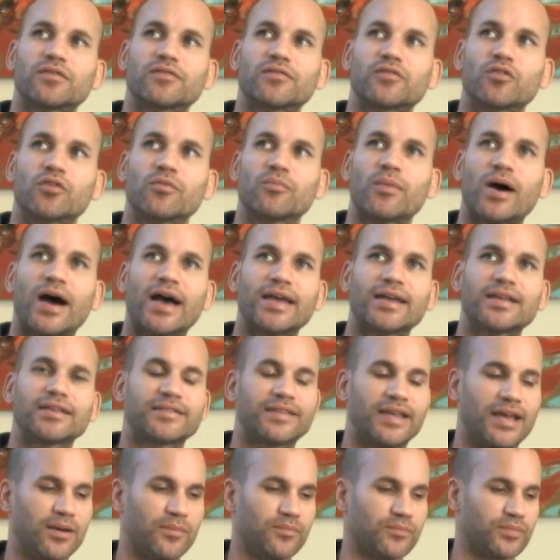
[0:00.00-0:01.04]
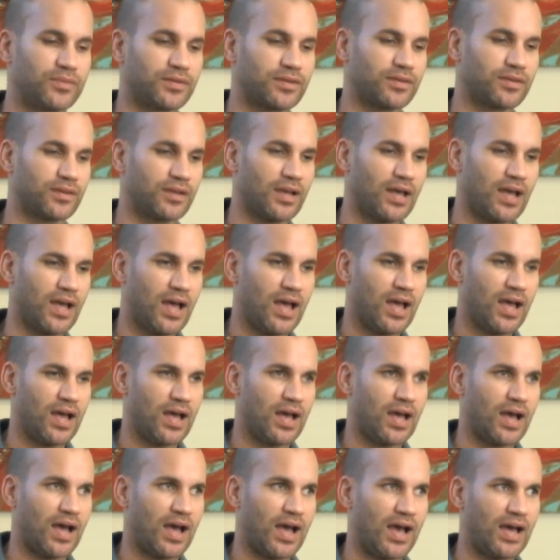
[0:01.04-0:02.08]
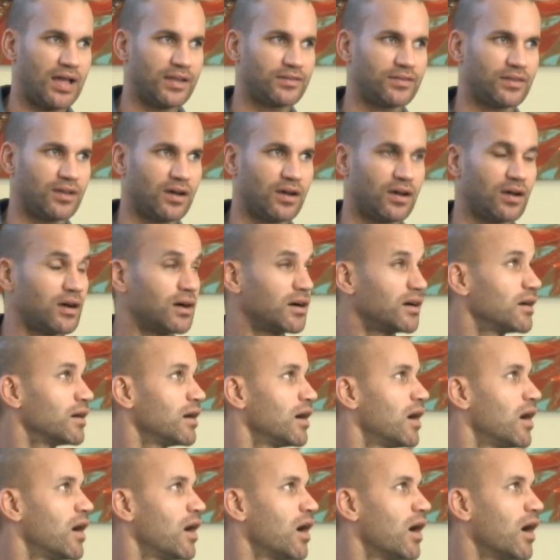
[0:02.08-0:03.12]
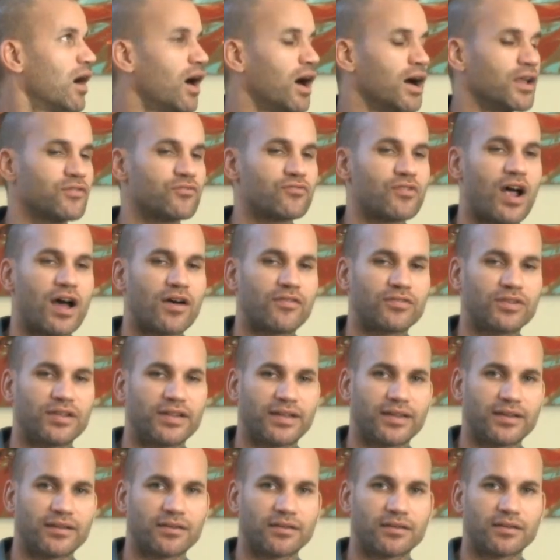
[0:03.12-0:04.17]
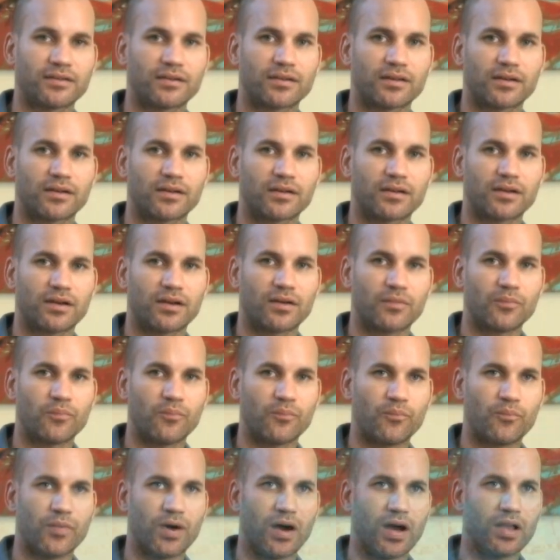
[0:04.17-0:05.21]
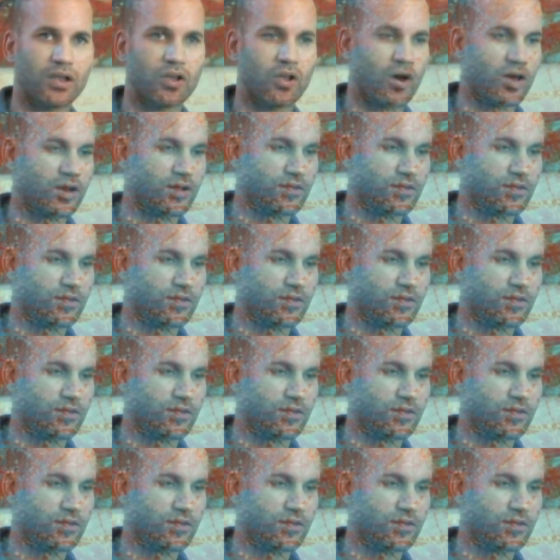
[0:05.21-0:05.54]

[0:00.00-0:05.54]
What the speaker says: for my attempt at unraveling a lot